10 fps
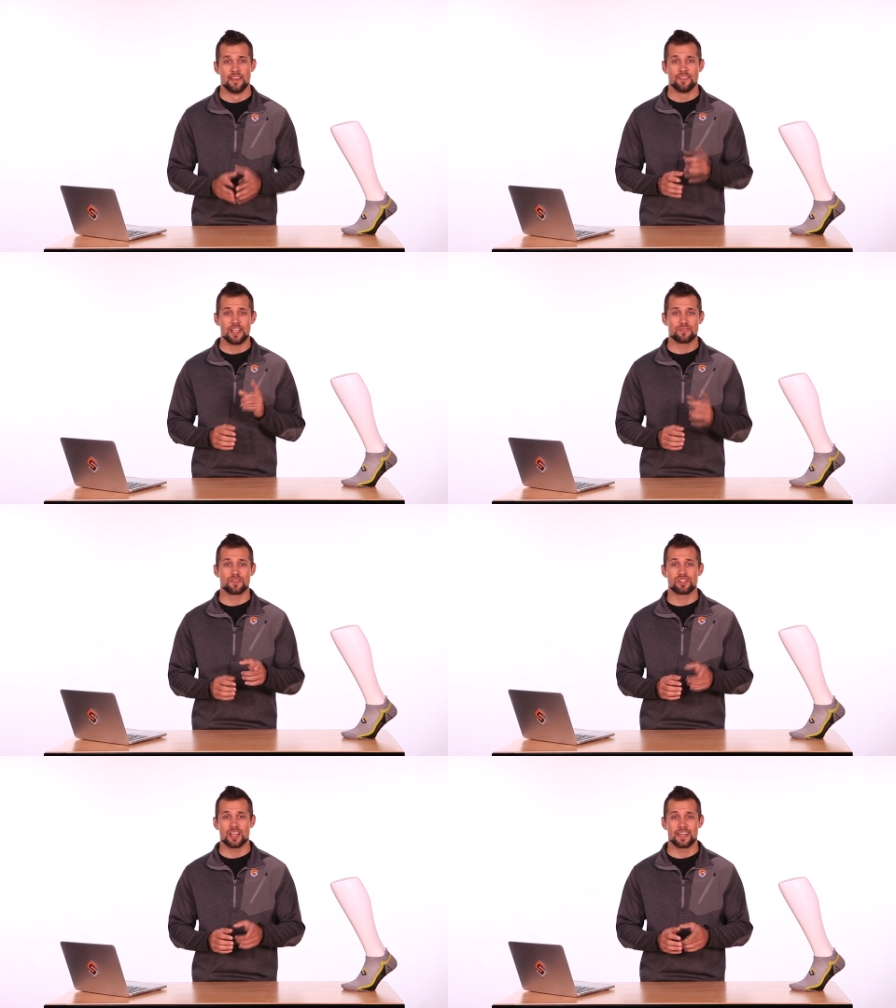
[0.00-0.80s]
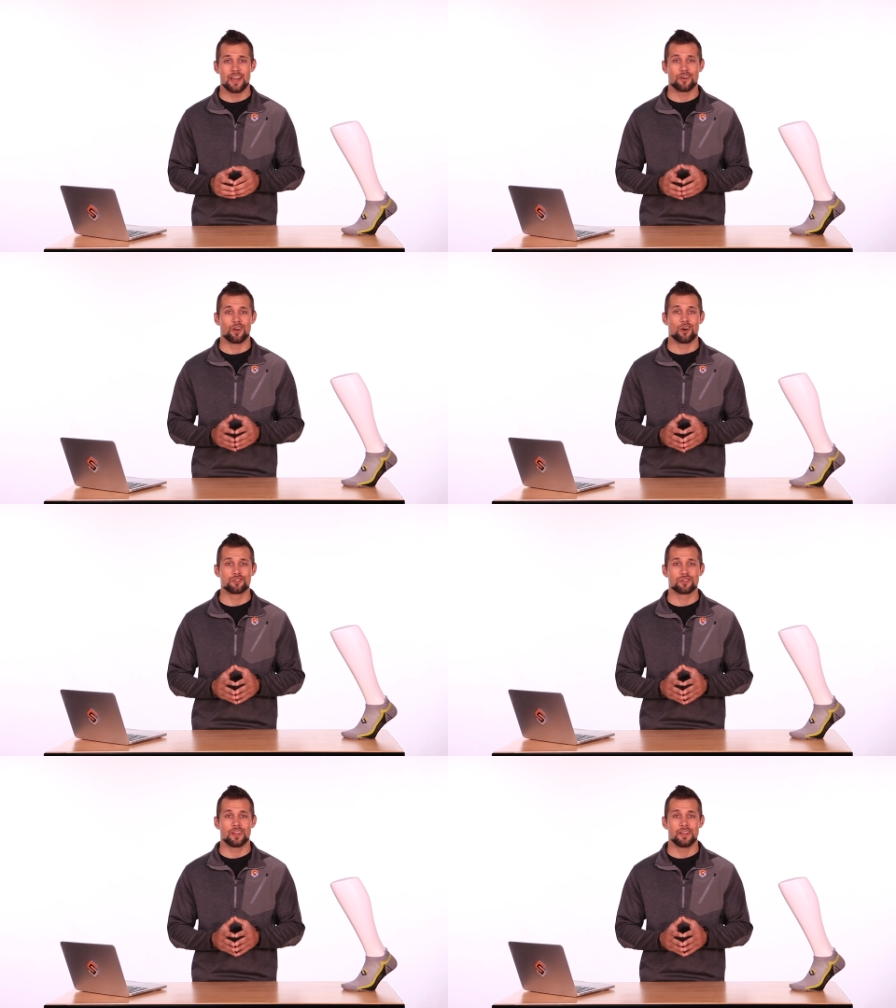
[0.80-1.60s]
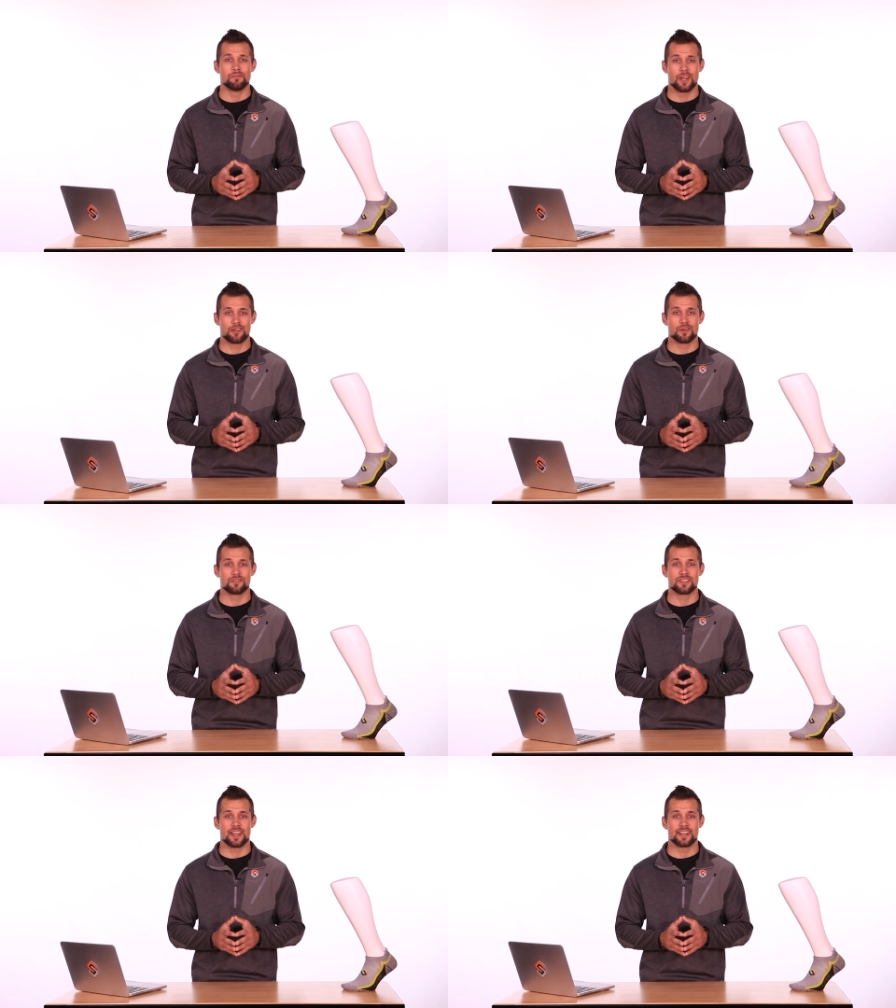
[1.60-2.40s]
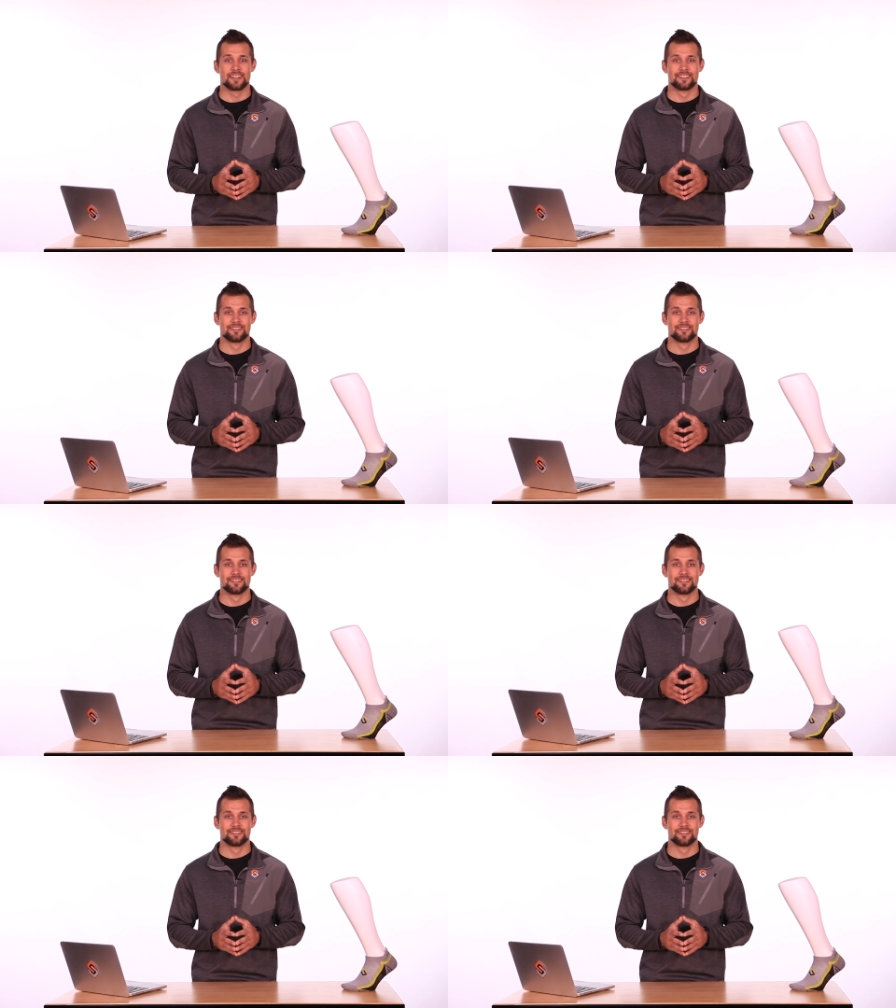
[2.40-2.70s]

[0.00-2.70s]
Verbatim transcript: Thanks for checking out our Ultralight Micro Sock.